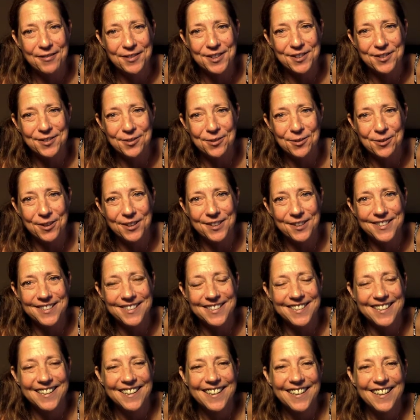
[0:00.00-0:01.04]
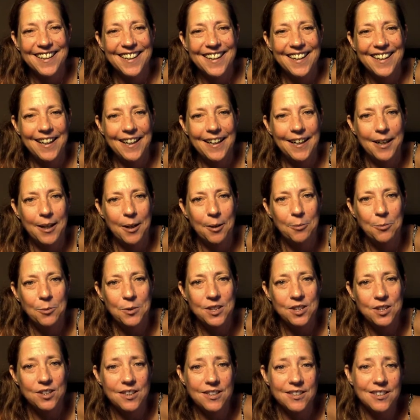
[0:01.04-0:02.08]
of Swords,
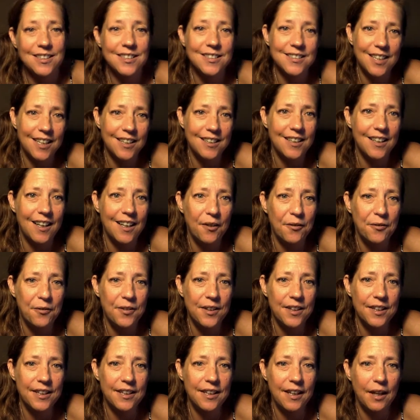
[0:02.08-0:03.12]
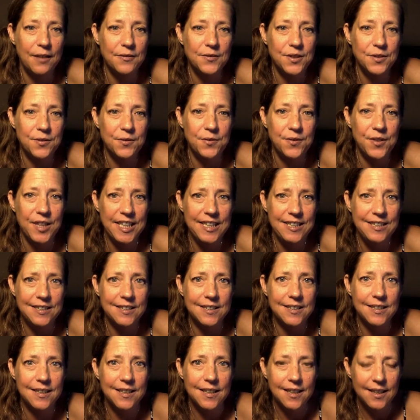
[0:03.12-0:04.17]
which is a feeling of
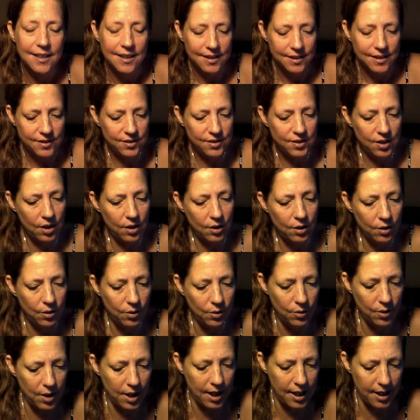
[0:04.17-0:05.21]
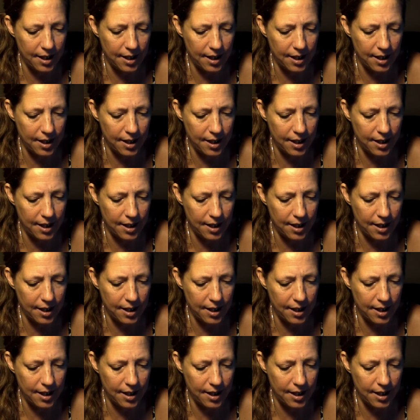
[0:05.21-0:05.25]
defeat. So,